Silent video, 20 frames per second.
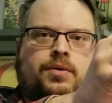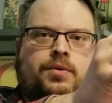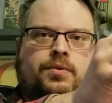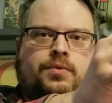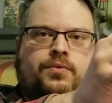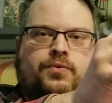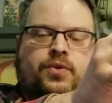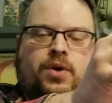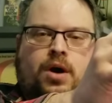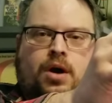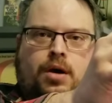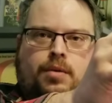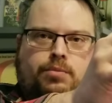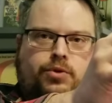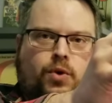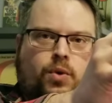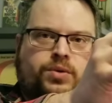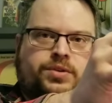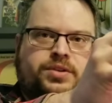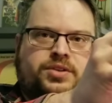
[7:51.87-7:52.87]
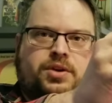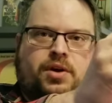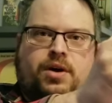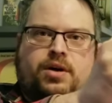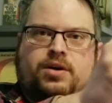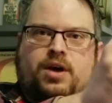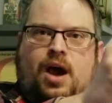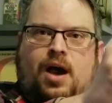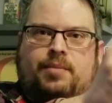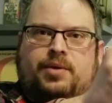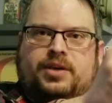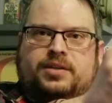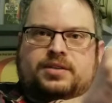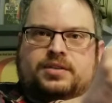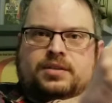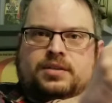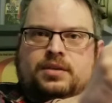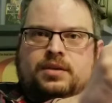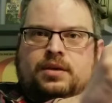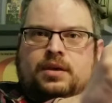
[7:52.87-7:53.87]
from North Star
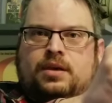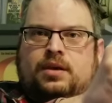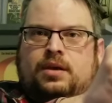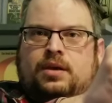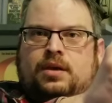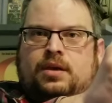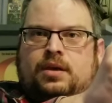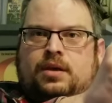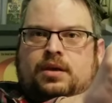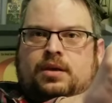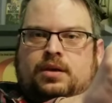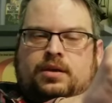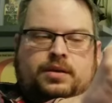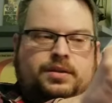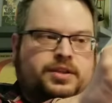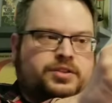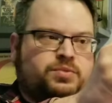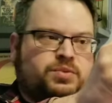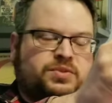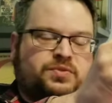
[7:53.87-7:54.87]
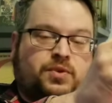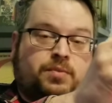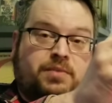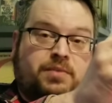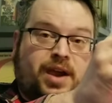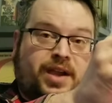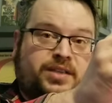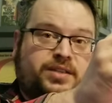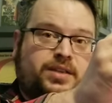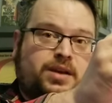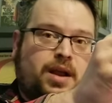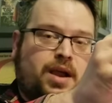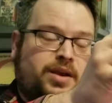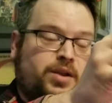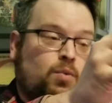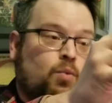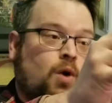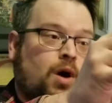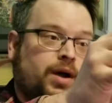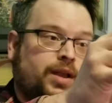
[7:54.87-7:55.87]
Comics. And this was from
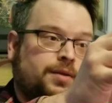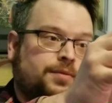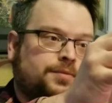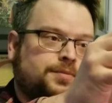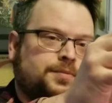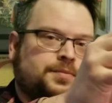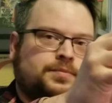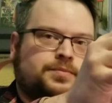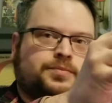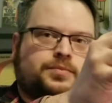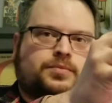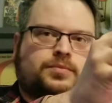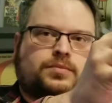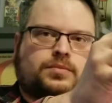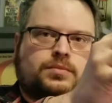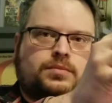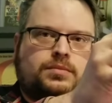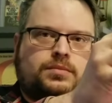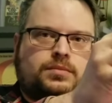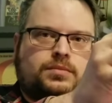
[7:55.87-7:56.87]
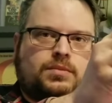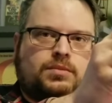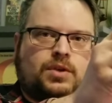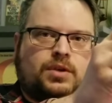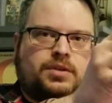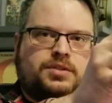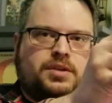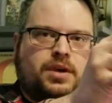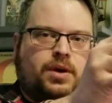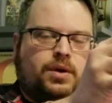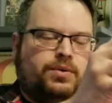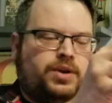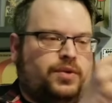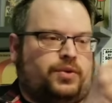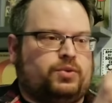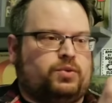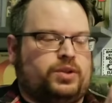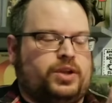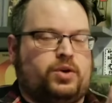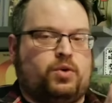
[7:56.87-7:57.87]
1991. So
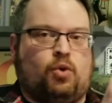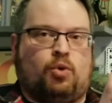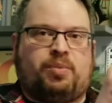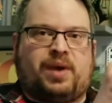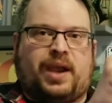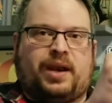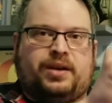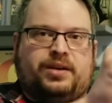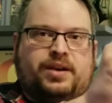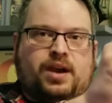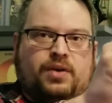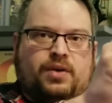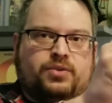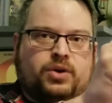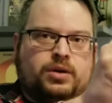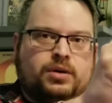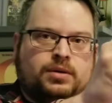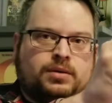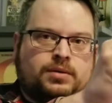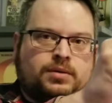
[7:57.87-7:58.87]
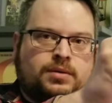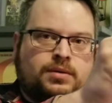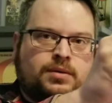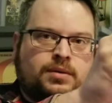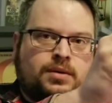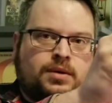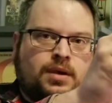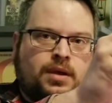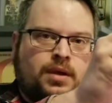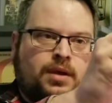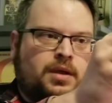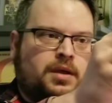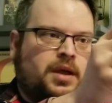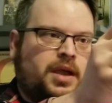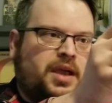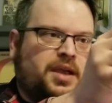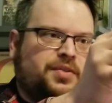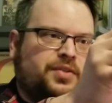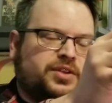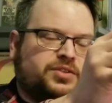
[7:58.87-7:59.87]
another really cool painted cover.
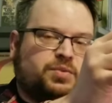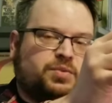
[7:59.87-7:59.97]
And this